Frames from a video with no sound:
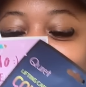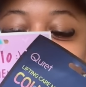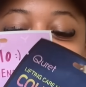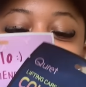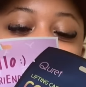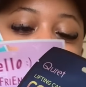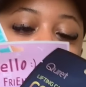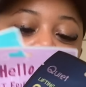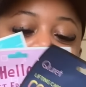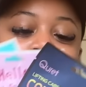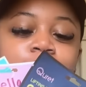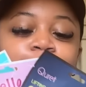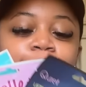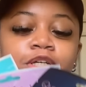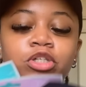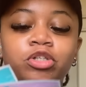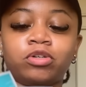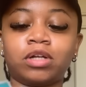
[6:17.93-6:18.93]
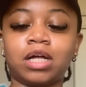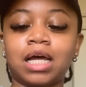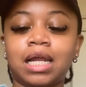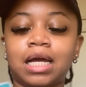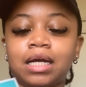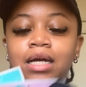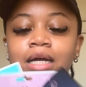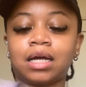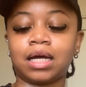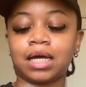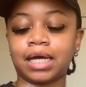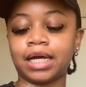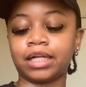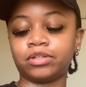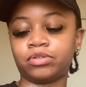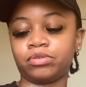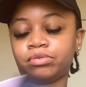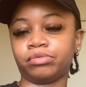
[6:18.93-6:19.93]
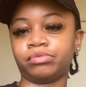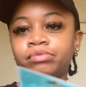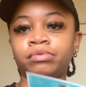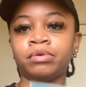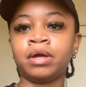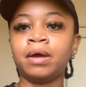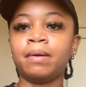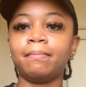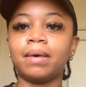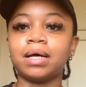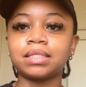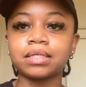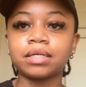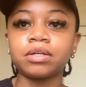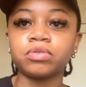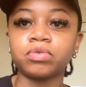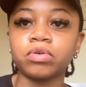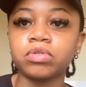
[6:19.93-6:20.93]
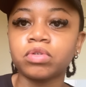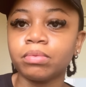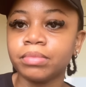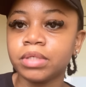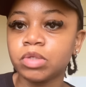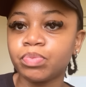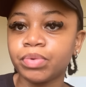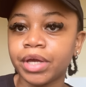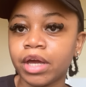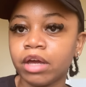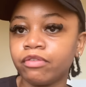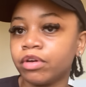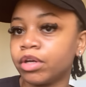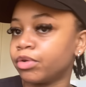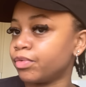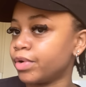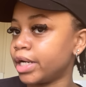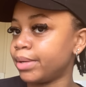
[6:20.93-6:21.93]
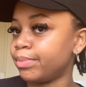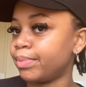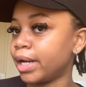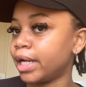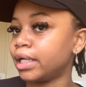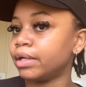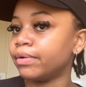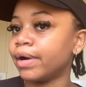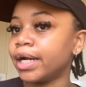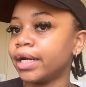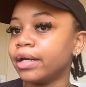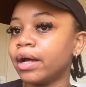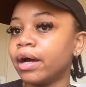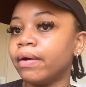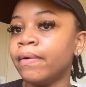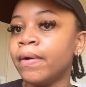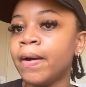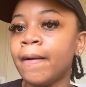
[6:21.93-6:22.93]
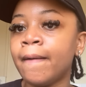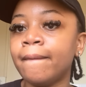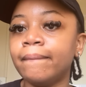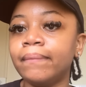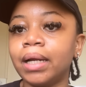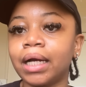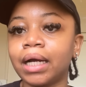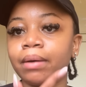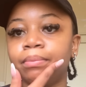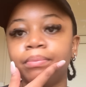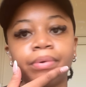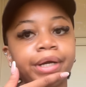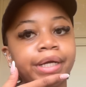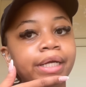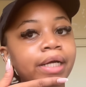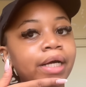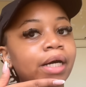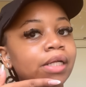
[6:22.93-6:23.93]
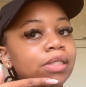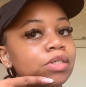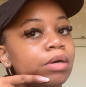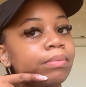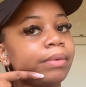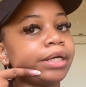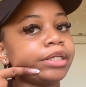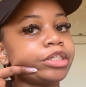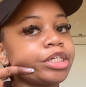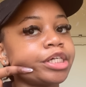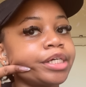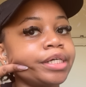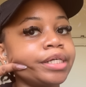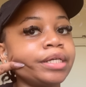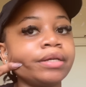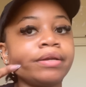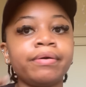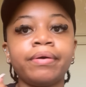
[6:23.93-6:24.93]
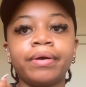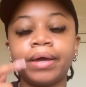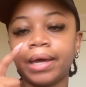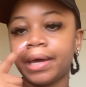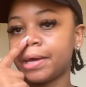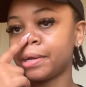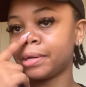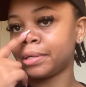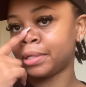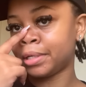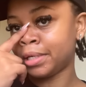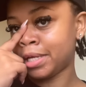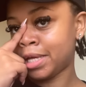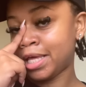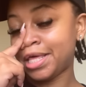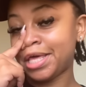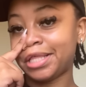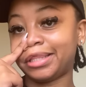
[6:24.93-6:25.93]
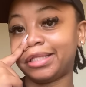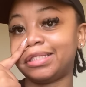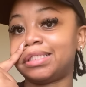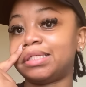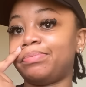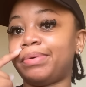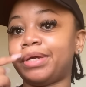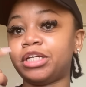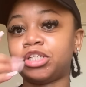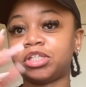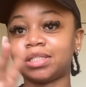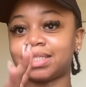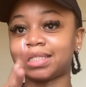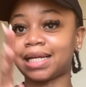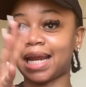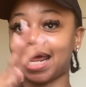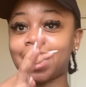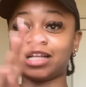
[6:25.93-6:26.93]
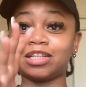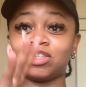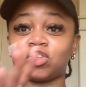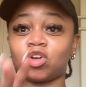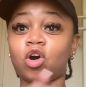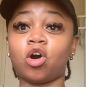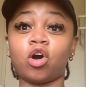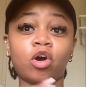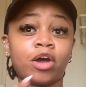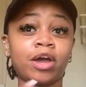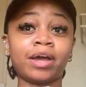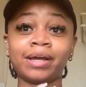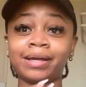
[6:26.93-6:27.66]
they were unspecial. i like I, I had to my skin is also misbehaving really badly right now like i'm breaking out on my chin and the sebaceous glands are